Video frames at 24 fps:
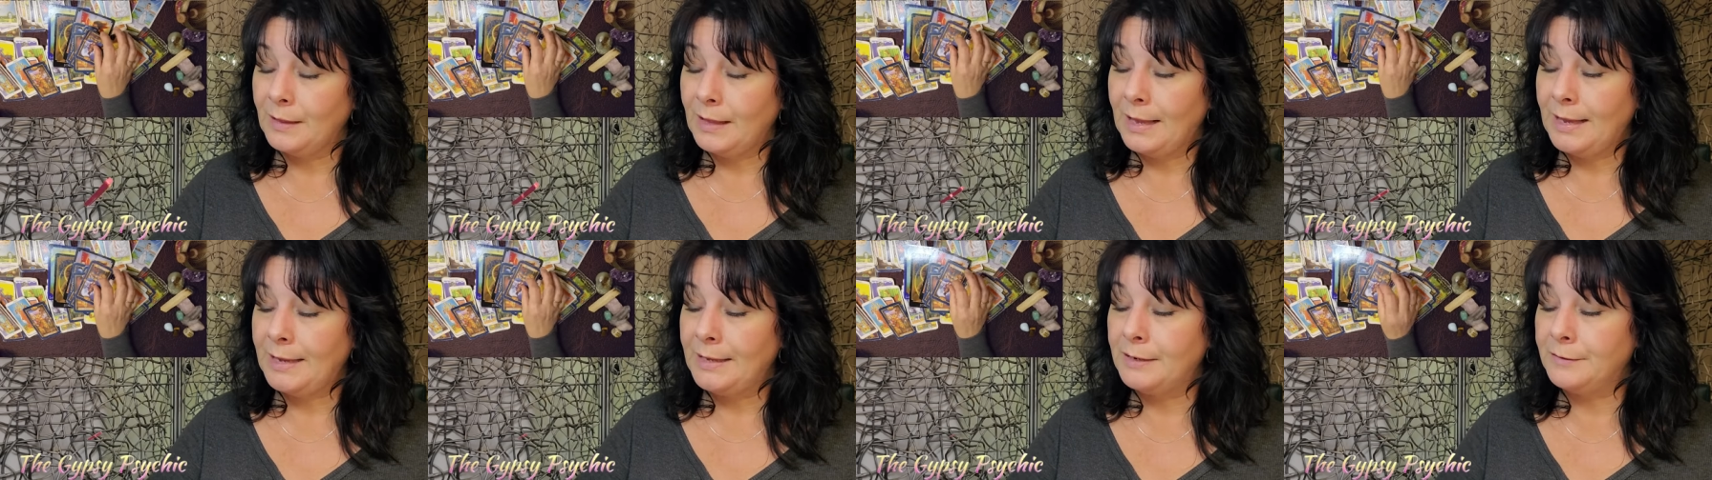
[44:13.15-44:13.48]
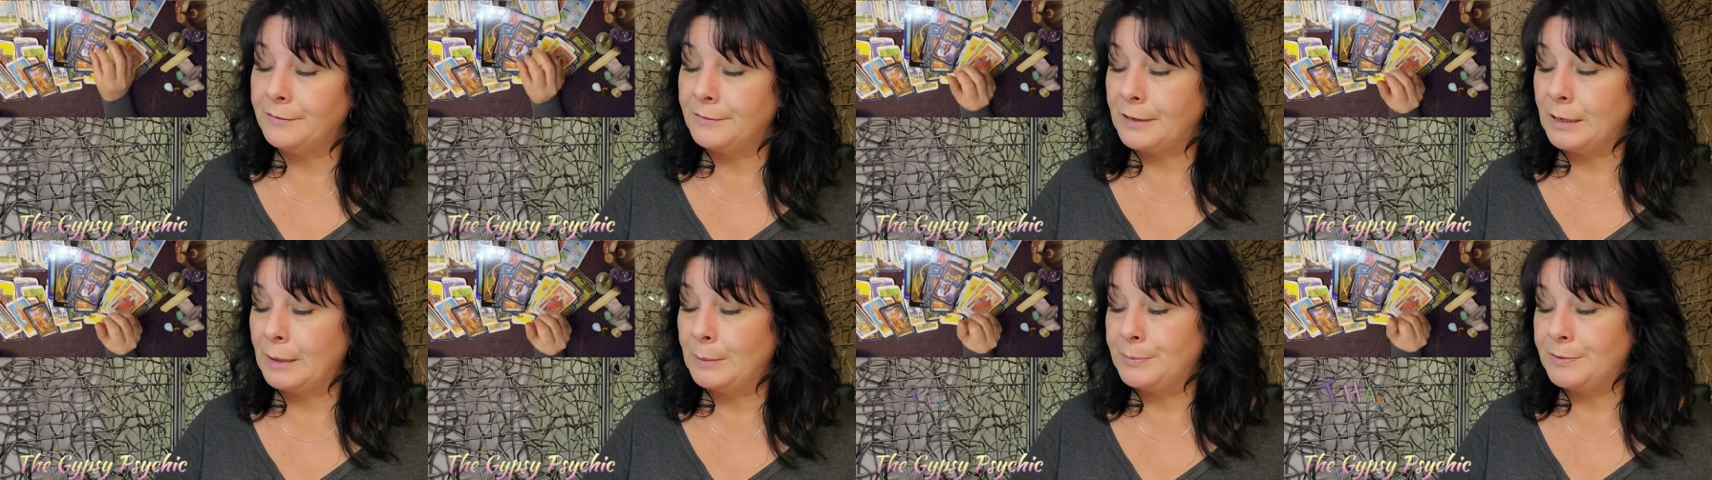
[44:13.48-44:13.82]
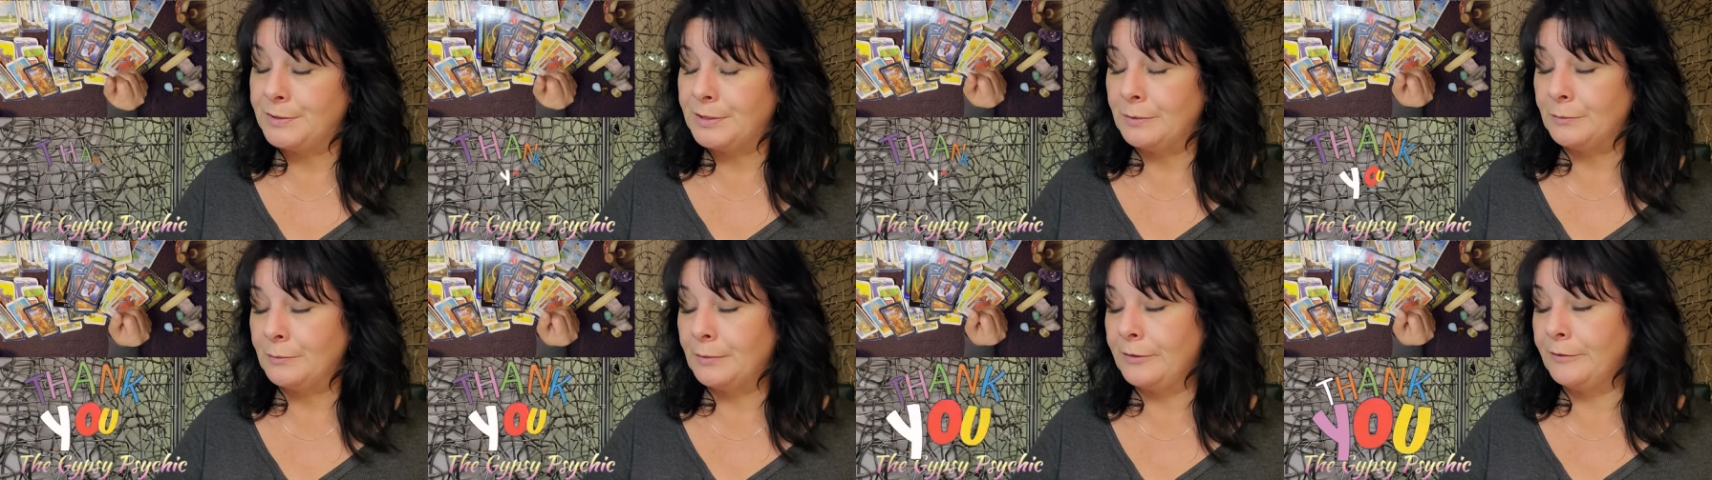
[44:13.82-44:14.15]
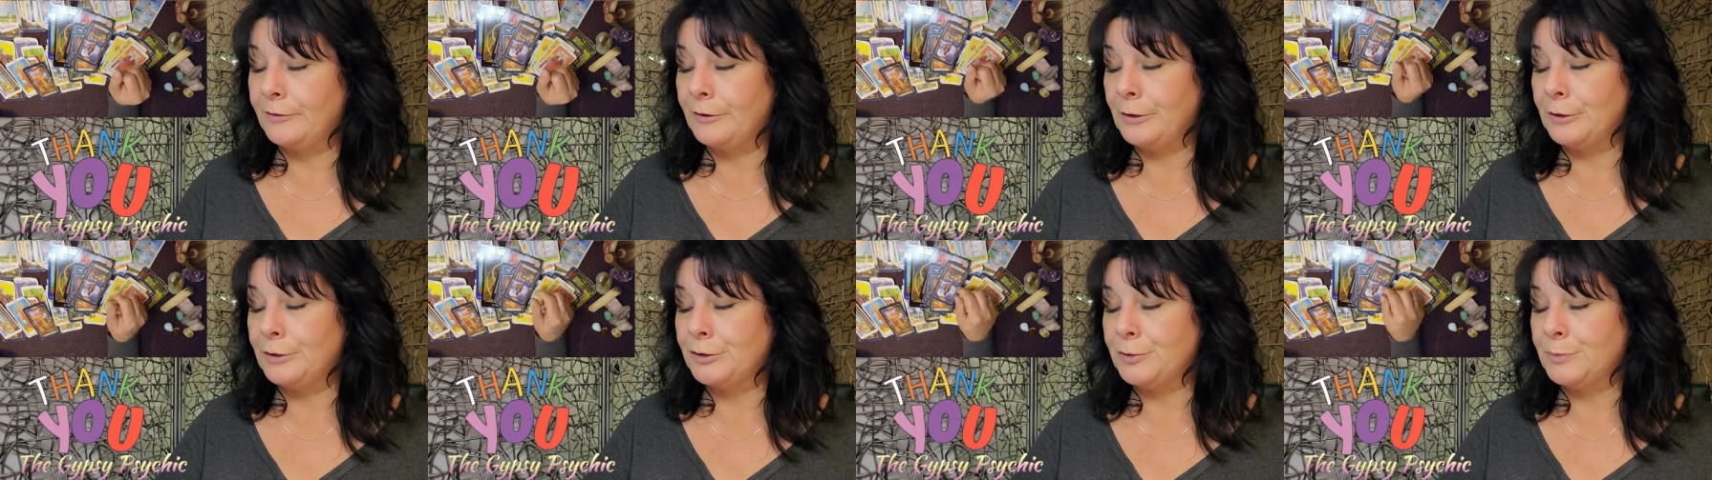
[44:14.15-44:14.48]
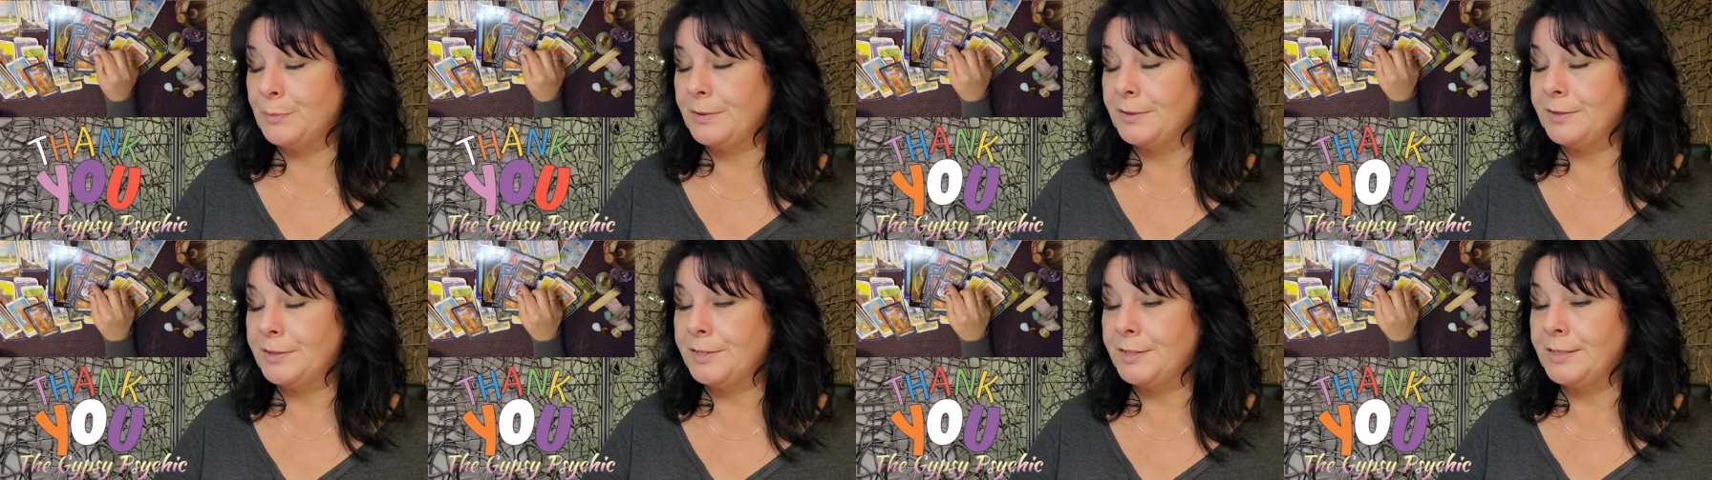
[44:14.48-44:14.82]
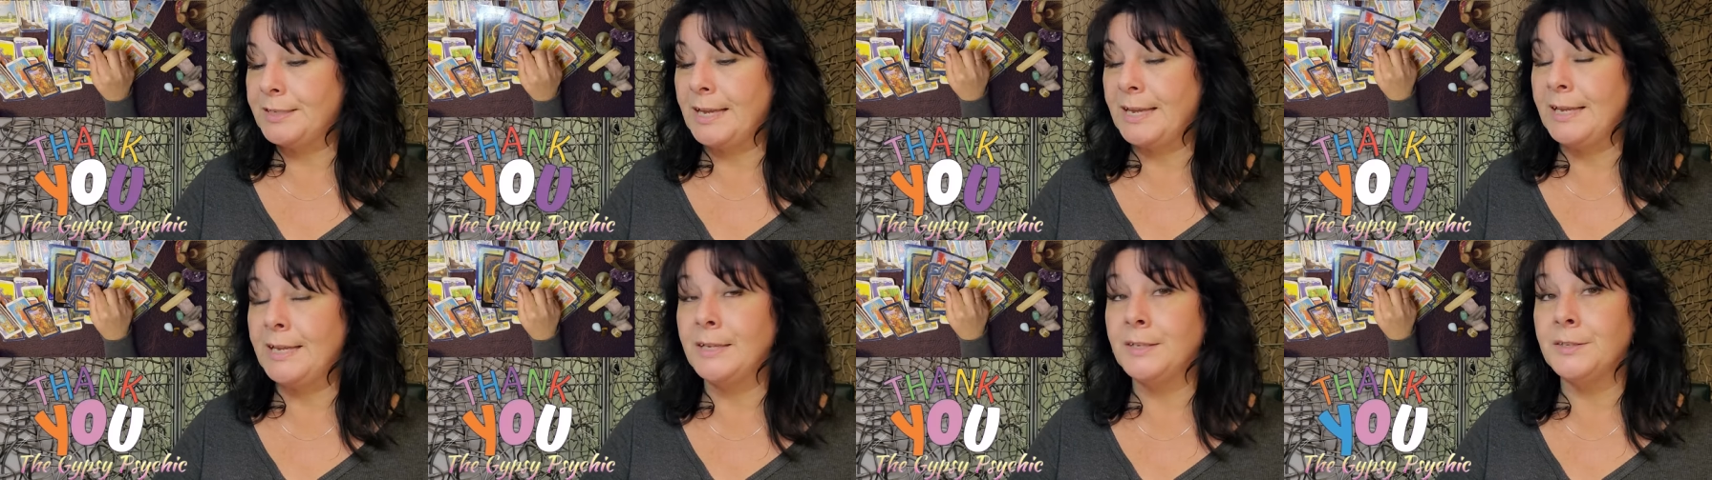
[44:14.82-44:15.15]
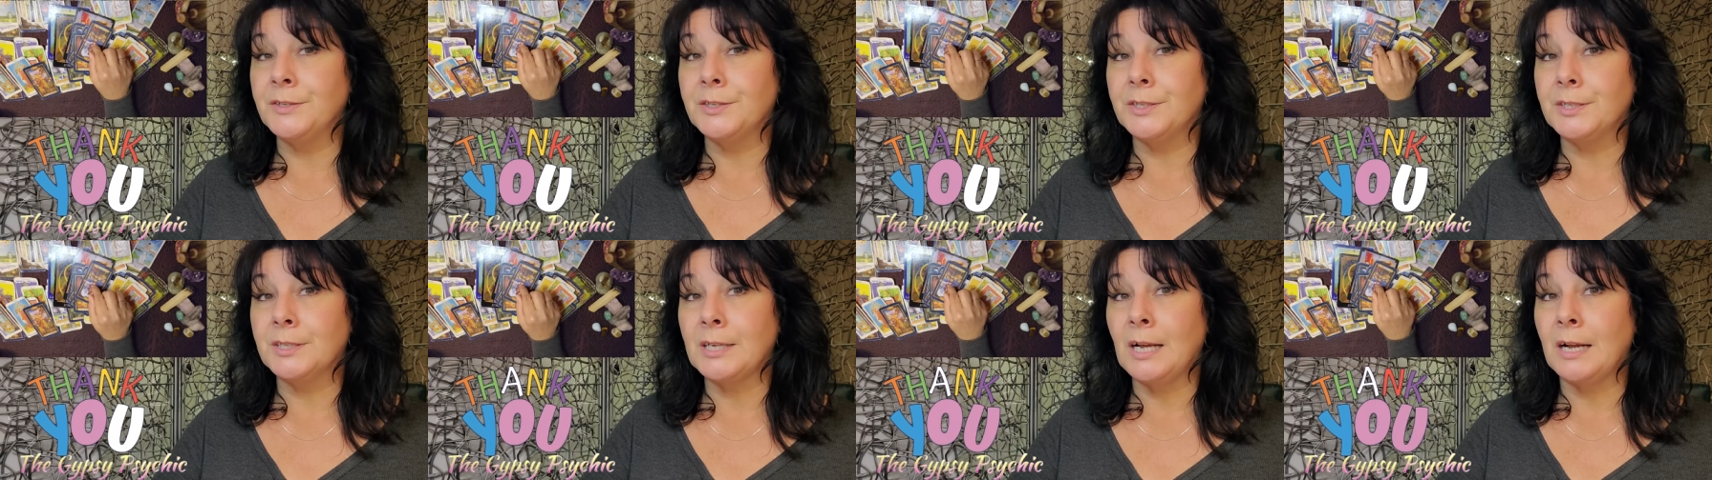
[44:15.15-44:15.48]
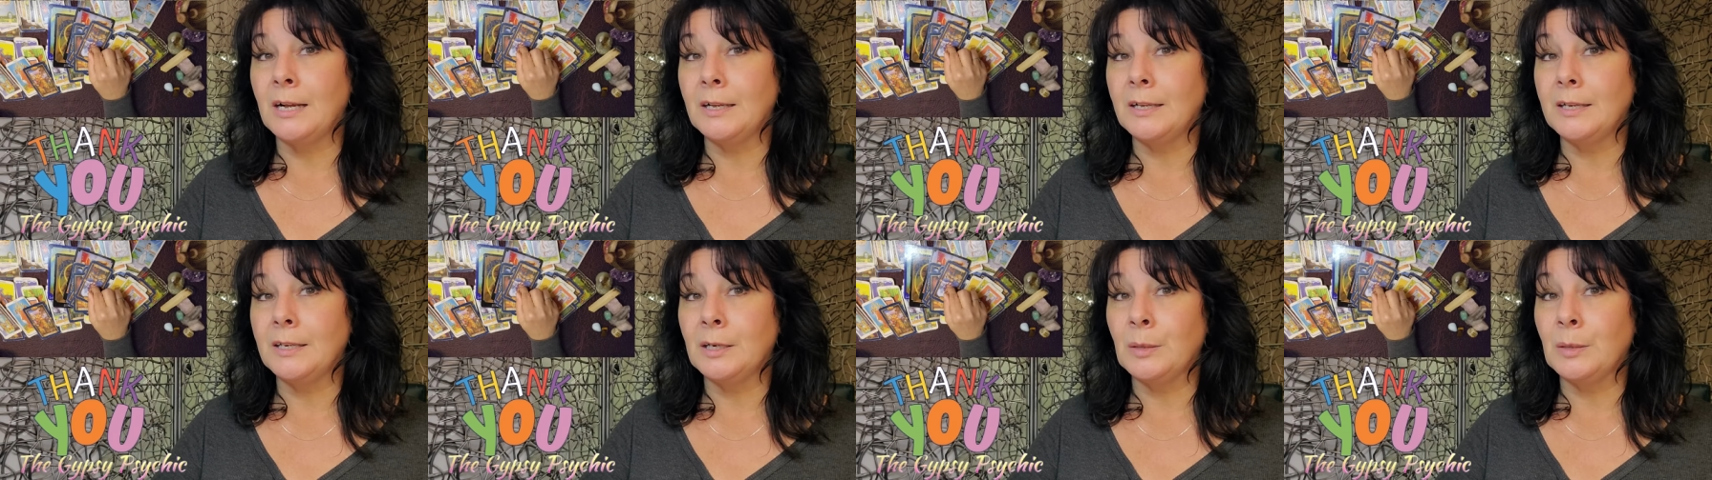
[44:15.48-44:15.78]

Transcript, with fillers: Eight of Cups in reverse, but staying stuck